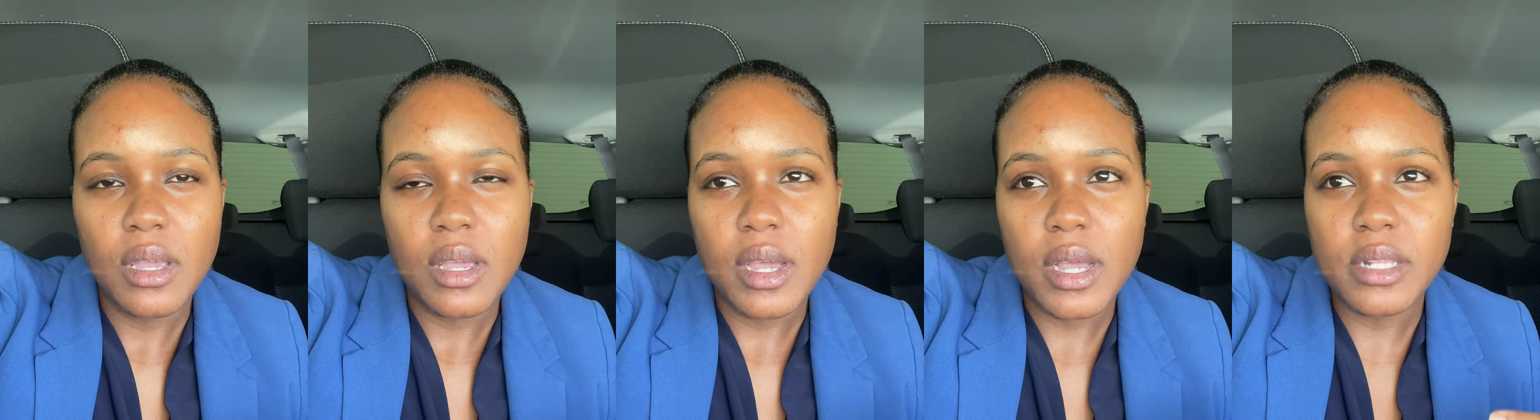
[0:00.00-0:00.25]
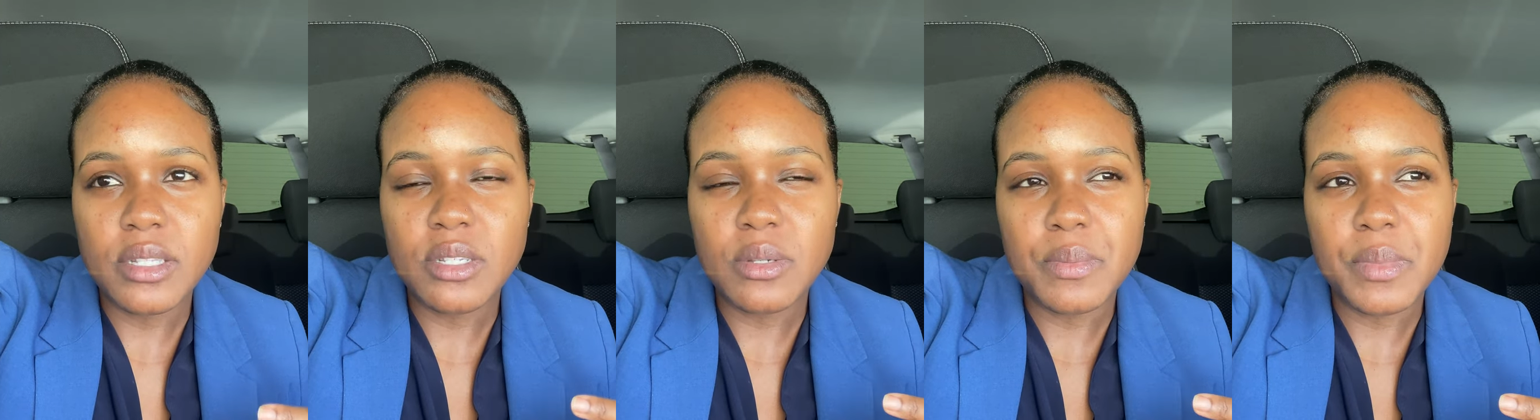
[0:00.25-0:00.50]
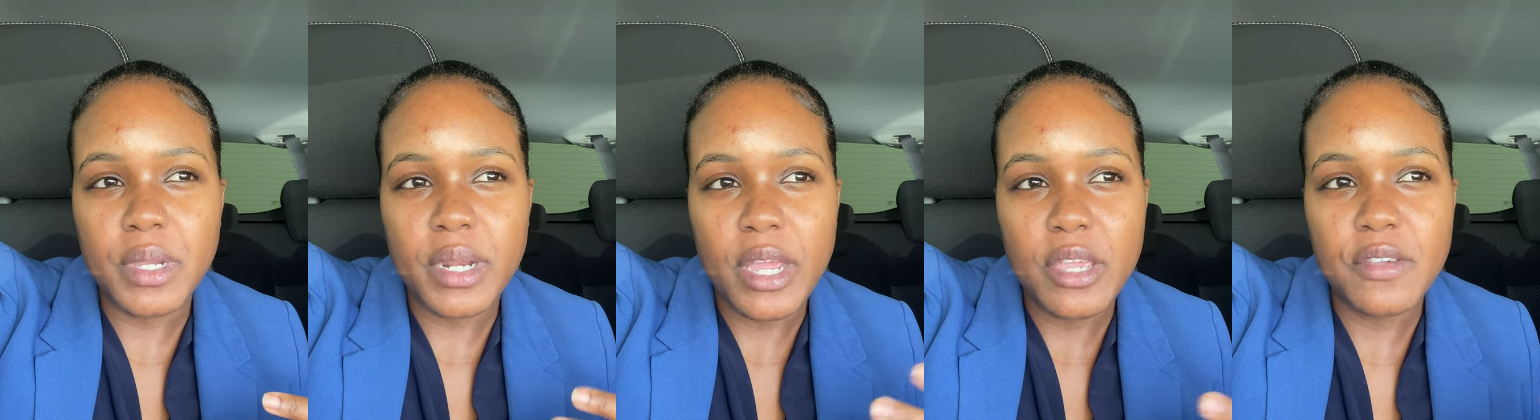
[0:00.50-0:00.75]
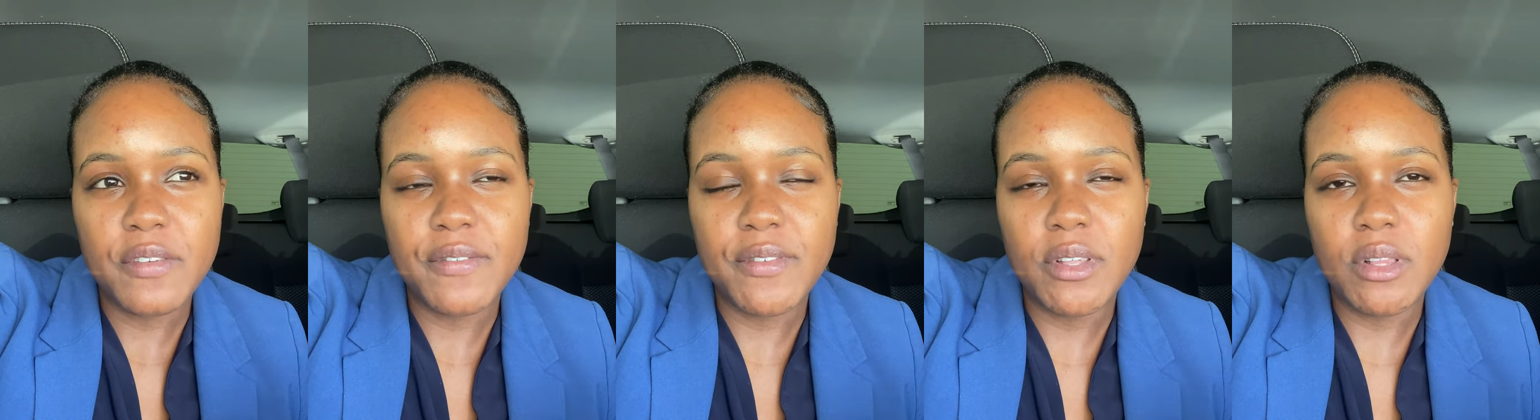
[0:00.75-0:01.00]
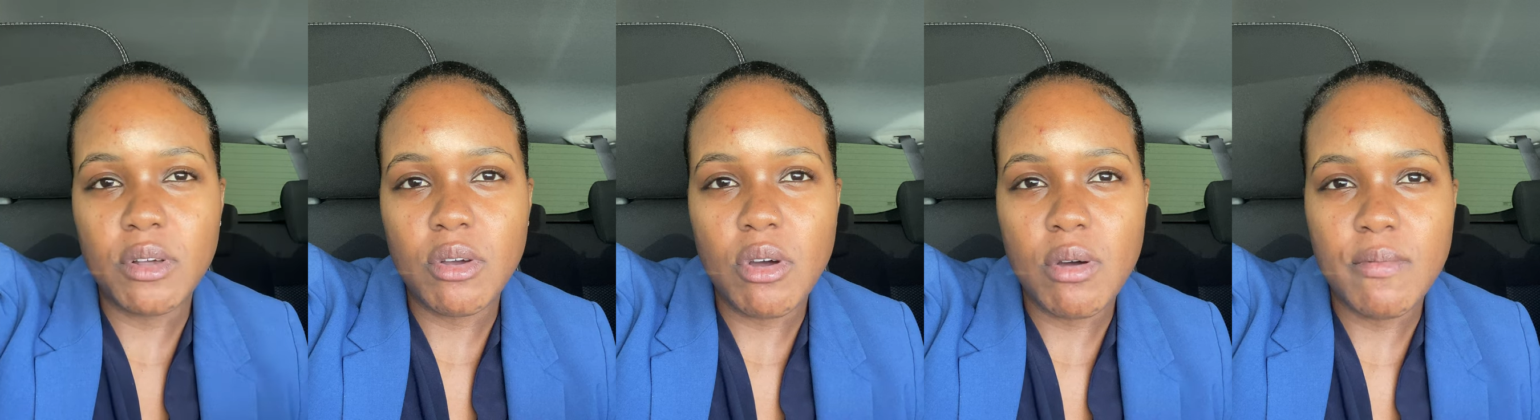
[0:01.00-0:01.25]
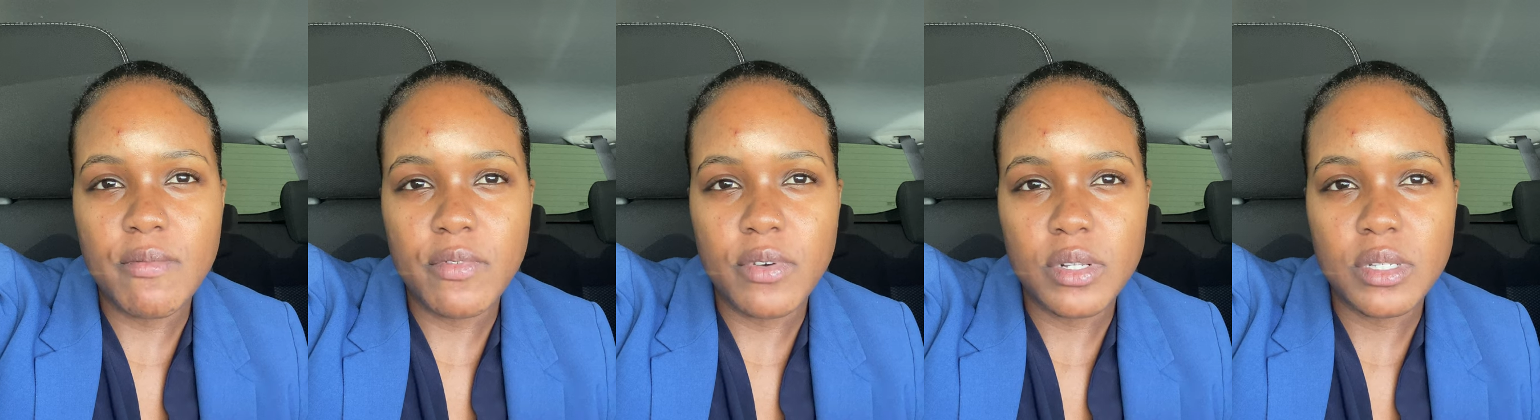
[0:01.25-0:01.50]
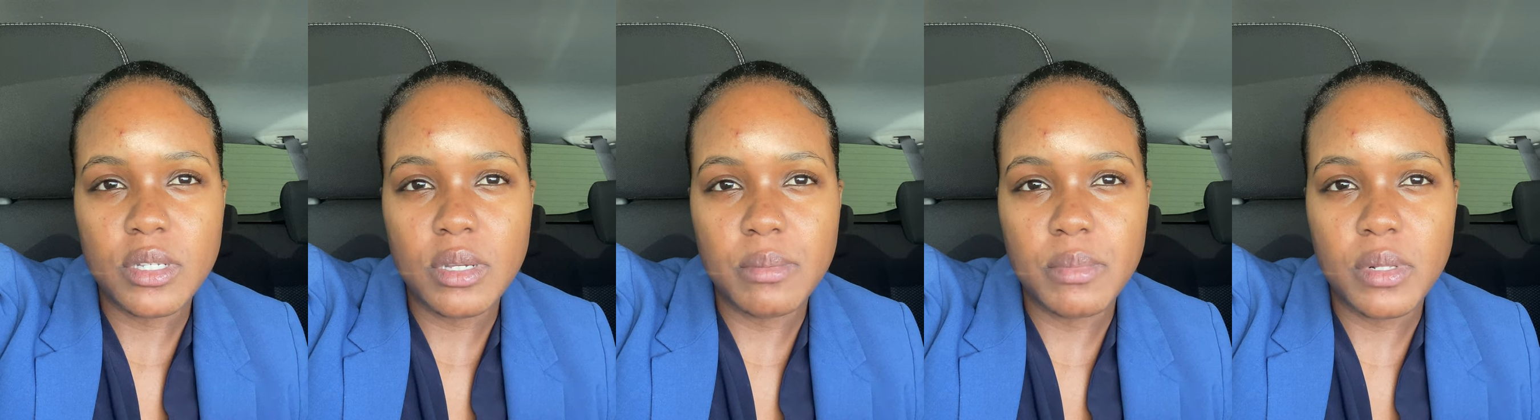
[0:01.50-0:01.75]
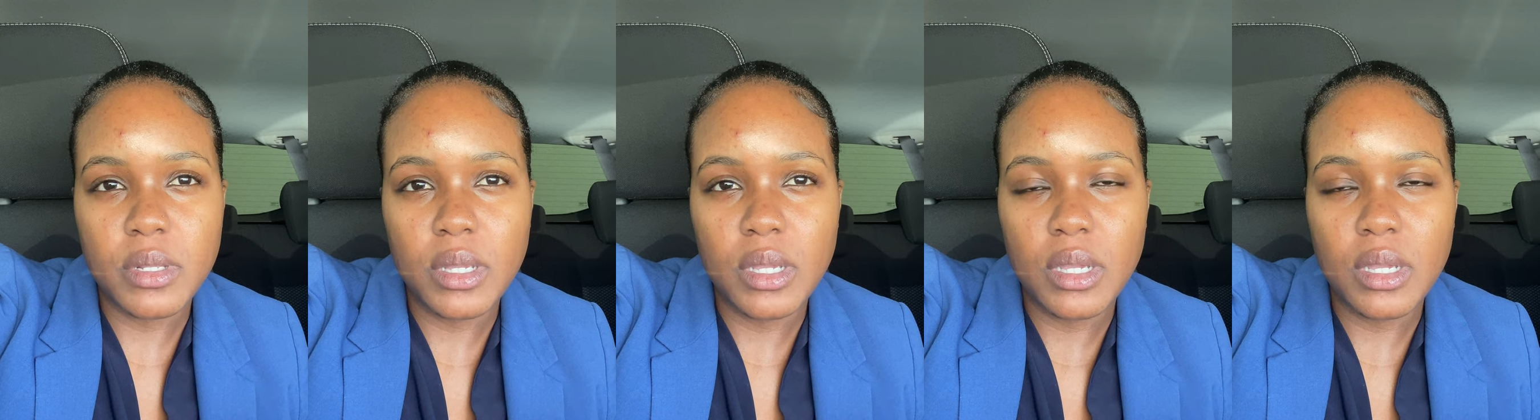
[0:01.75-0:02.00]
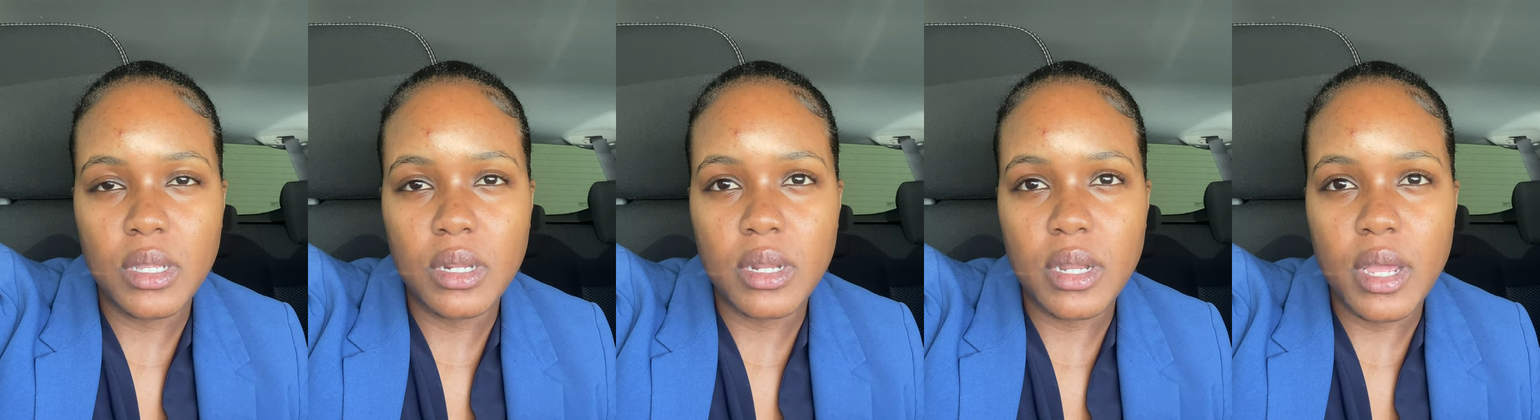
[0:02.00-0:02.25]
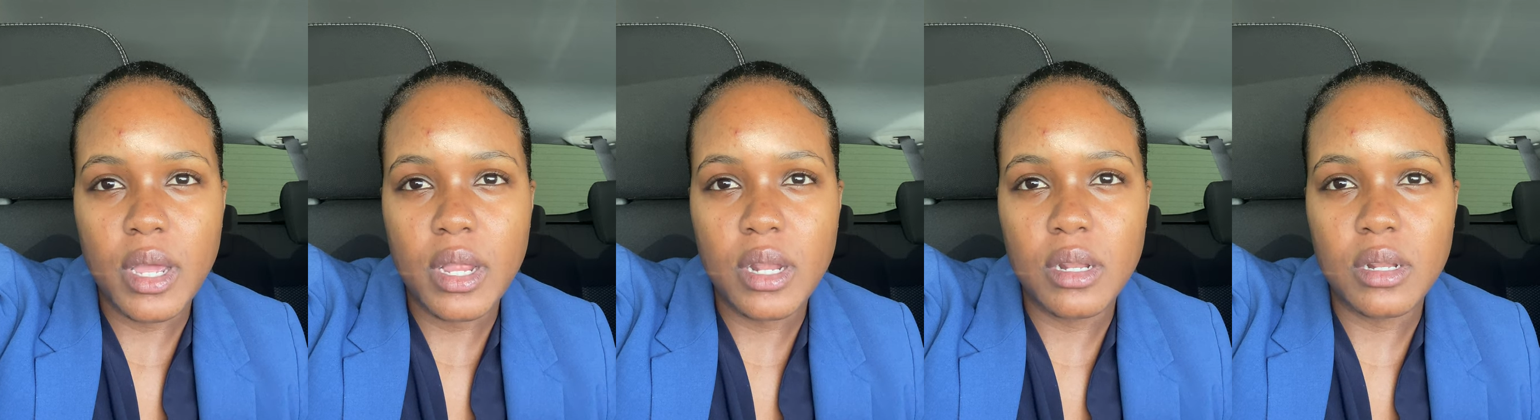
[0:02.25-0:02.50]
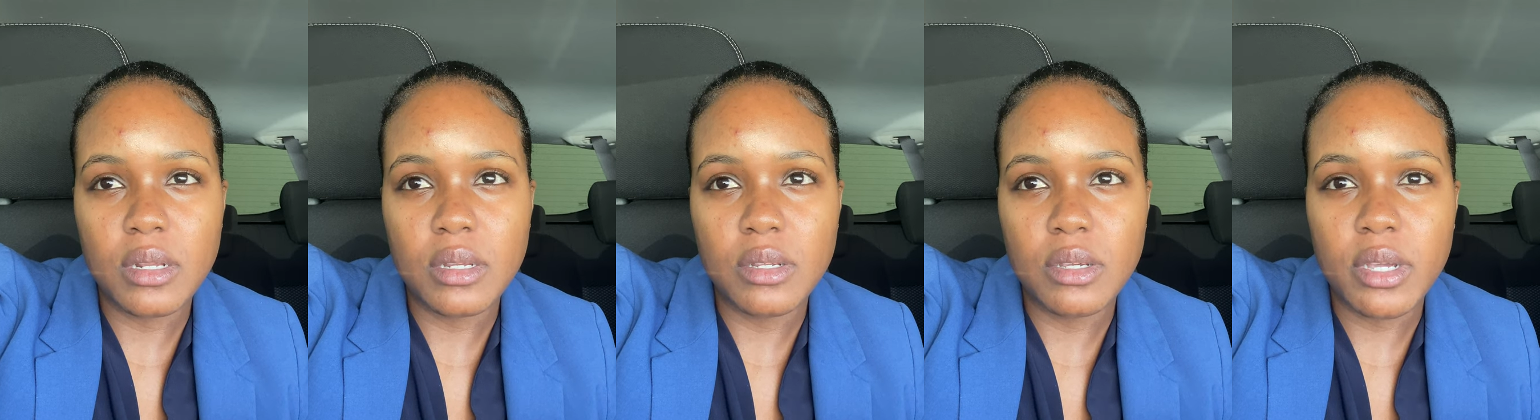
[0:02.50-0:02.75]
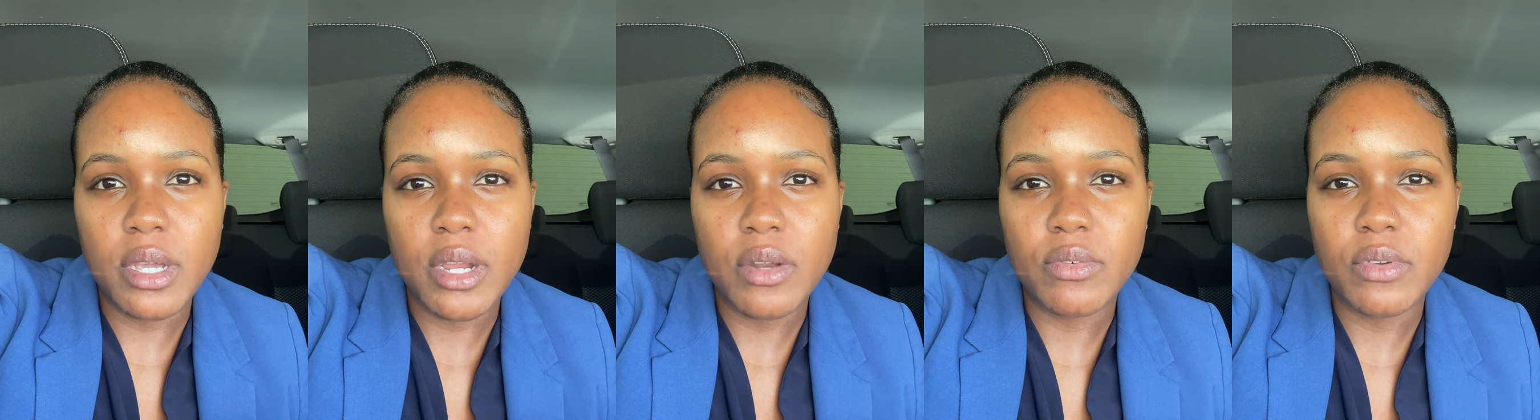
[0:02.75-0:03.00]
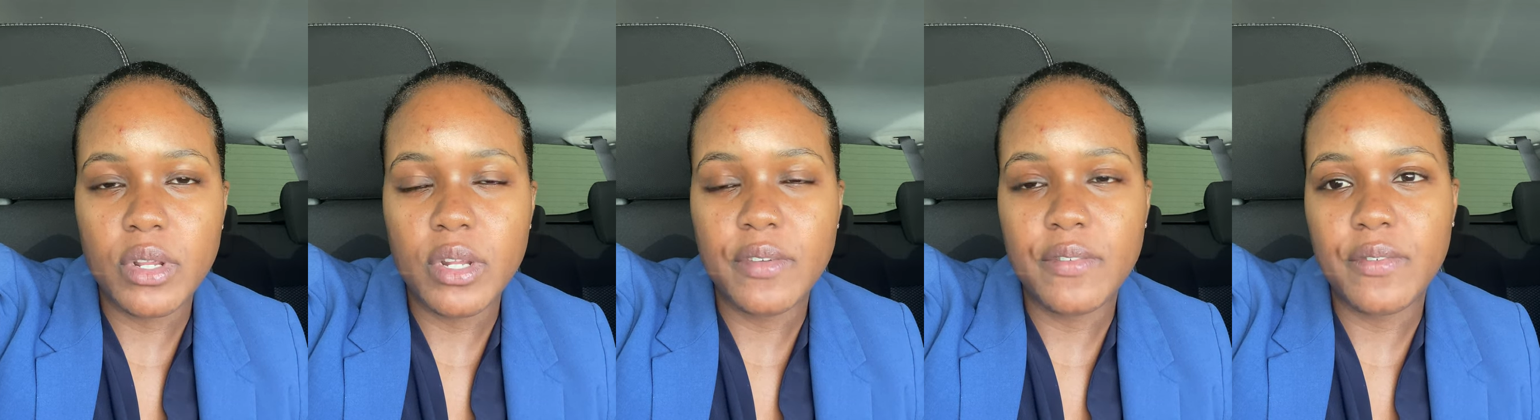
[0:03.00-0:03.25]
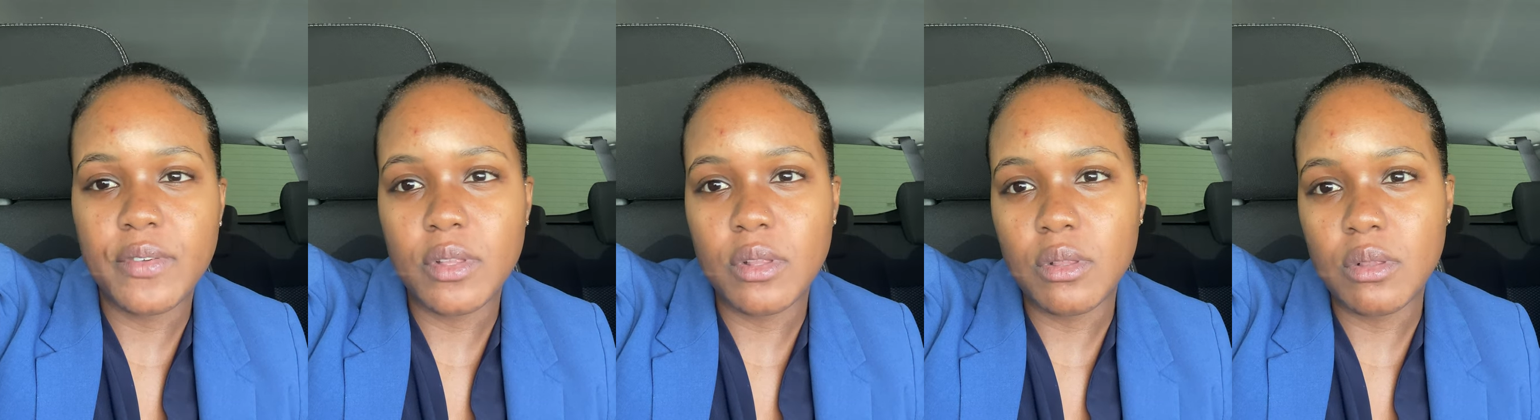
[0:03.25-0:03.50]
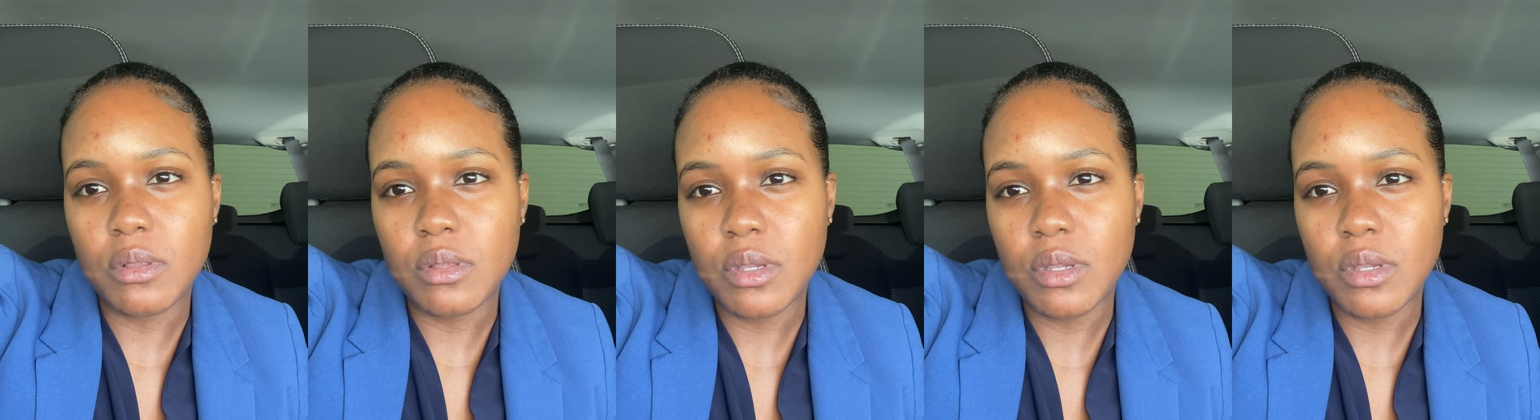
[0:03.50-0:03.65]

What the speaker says: and something that you feel comfortable in and you can really feel,